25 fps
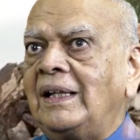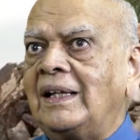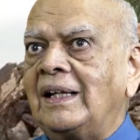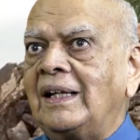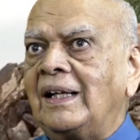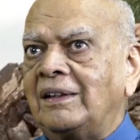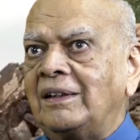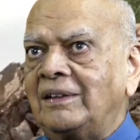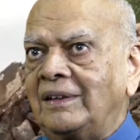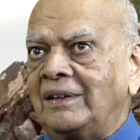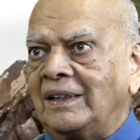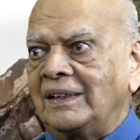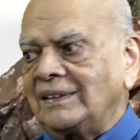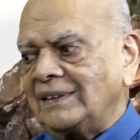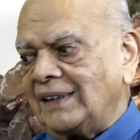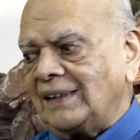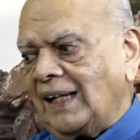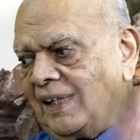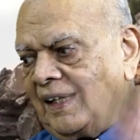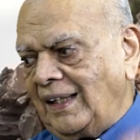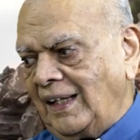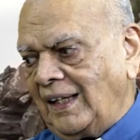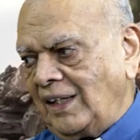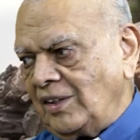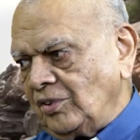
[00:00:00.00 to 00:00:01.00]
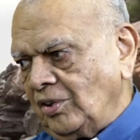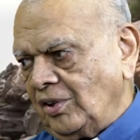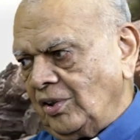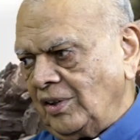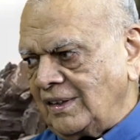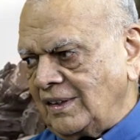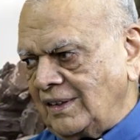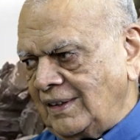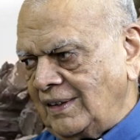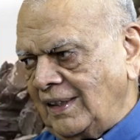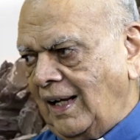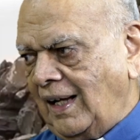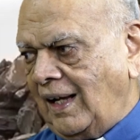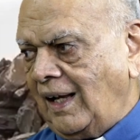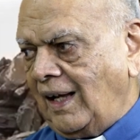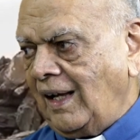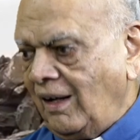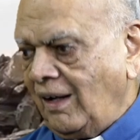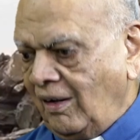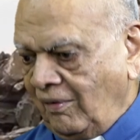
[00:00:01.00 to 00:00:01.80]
that is the star. They saw the star.